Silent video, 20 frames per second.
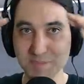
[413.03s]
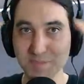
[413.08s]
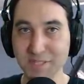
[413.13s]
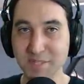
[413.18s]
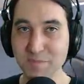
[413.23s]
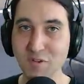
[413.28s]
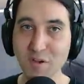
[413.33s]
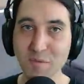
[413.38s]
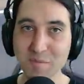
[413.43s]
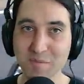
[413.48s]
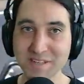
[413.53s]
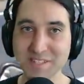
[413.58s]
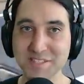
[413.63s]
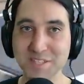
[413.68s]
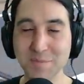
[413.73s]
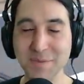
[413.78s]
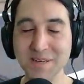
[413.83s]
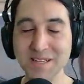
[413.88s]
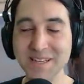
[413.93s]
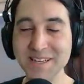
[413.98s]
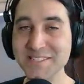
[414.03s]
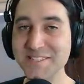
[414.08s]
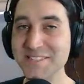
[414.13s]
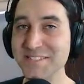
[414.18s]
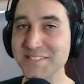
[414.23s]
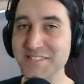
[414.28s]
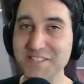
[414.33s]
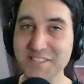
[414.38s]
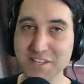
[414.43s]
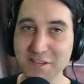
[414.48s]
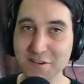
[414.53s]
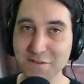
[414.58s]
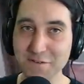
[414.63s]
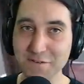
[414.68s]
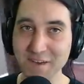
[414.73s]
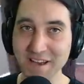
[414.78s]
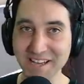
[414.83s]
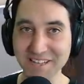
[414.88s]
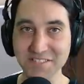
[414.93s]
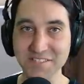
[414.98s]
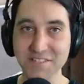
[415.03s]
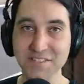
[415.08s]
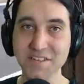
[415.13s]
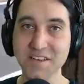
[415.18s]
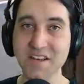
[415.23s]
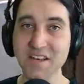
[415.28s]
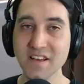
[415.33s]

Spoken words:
but the problem is the police can see your face.